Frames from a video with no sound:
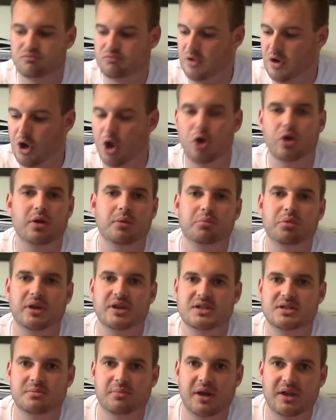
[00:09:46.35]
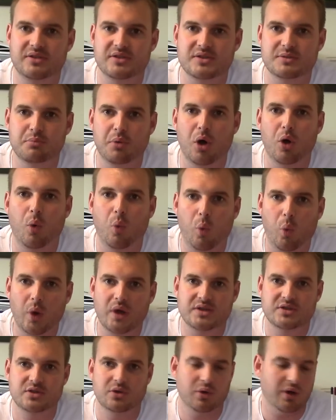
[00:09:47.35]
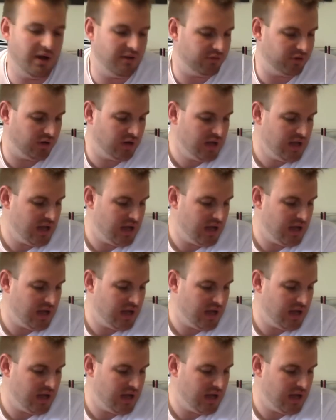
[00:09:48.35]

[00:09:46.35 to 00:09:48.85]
no complaints about this boat whatsoever.